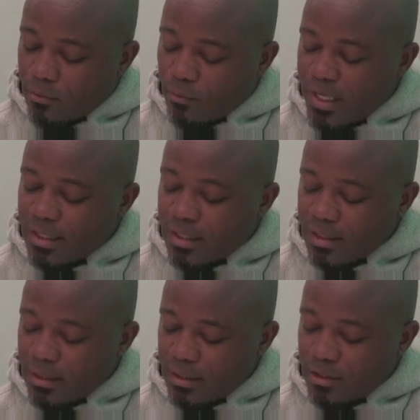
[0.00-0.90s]
when
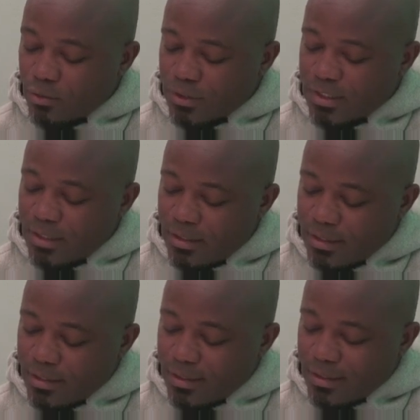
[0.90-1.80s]
using
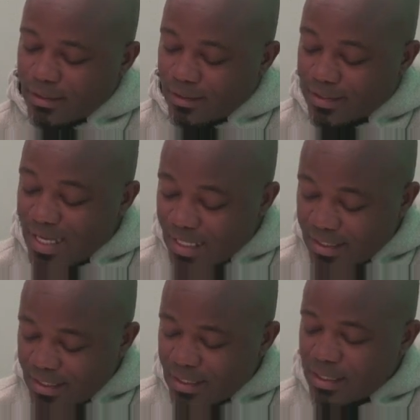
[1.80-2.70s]
than
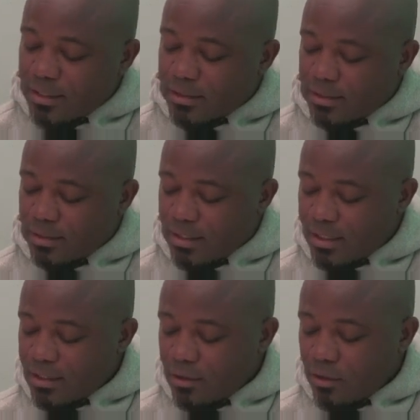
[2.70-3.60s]

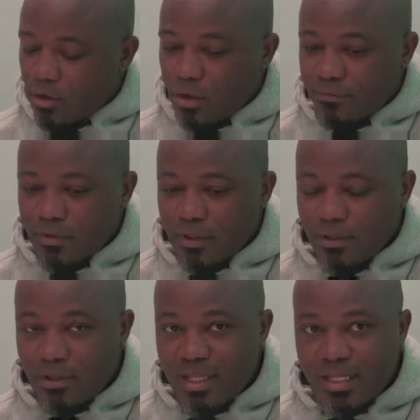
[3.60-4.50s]
instead of
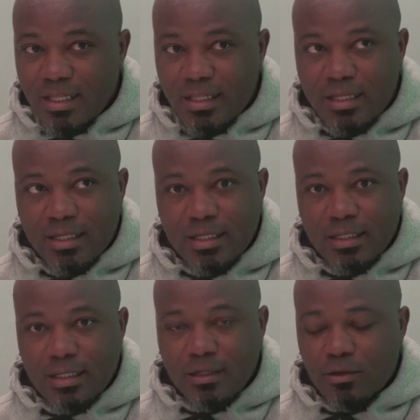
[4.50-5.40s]
then.
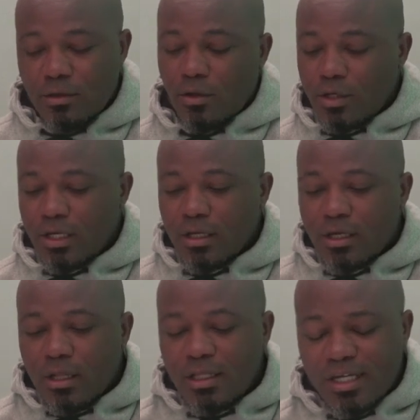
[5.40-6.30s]
Okay,
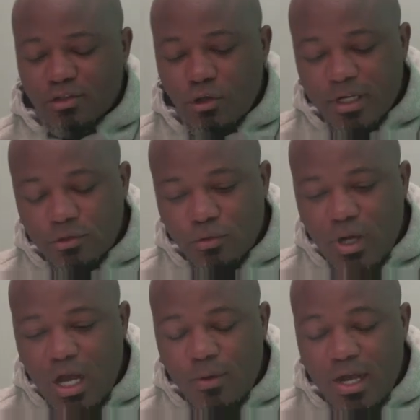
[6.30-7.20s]
let us go back to
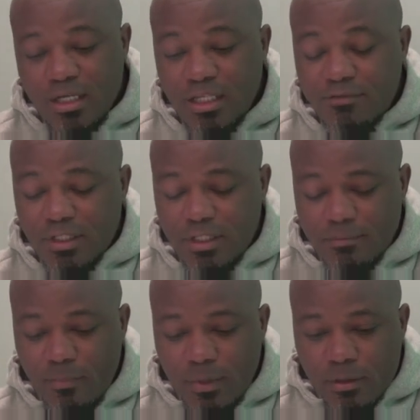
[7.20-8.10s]
our activity.
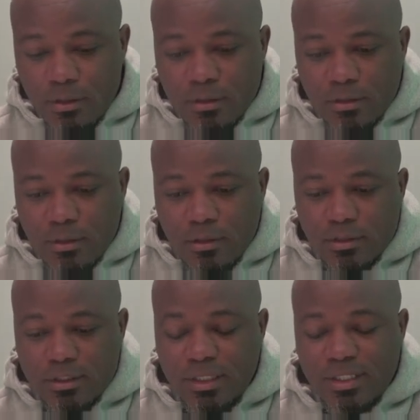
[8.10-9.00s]

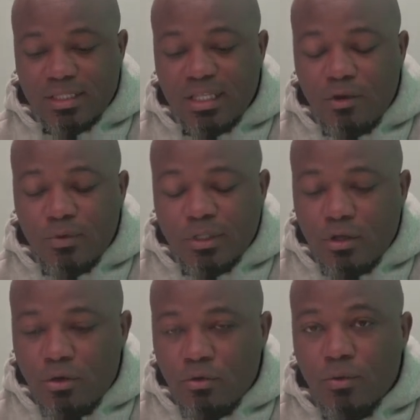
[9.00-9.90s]
Seeing that now we
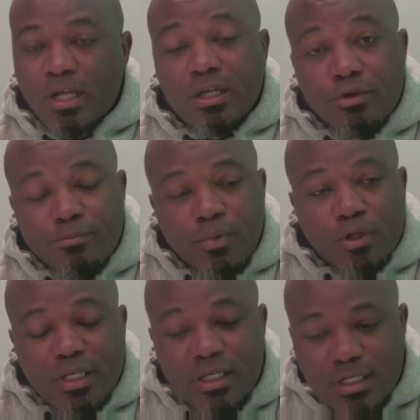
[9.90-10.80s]
know what a
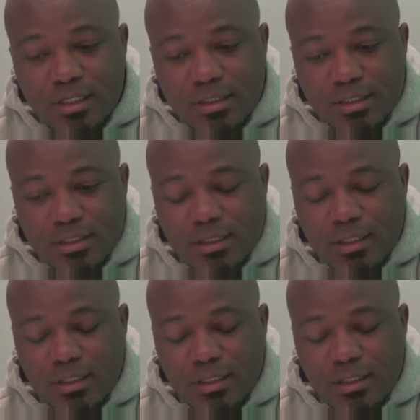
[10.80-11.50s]
report is,